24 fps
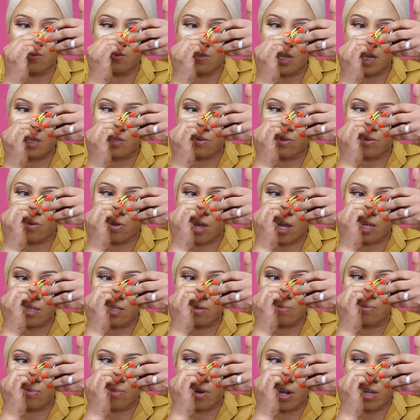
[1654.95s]
So that's not your
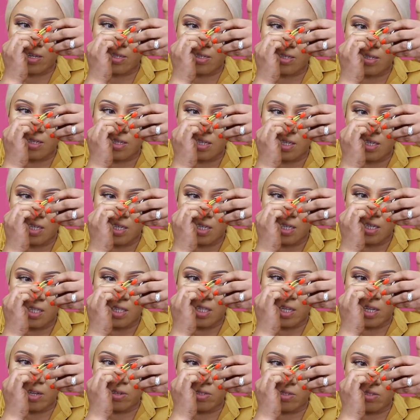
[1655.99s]
asking price.
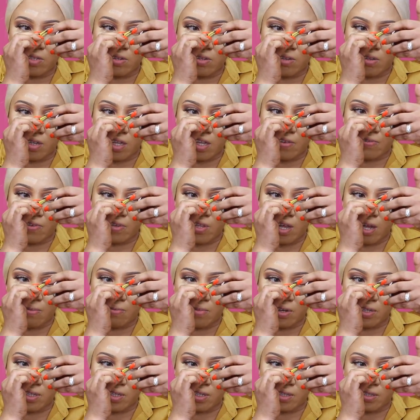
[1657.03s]
They're not just going to give you that
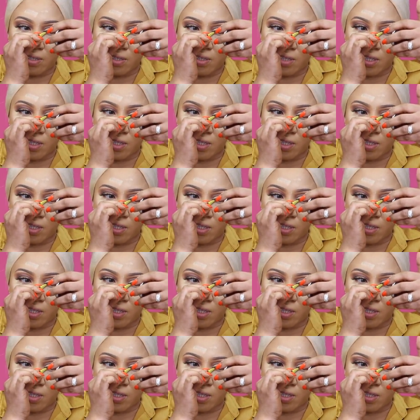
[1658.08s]
money.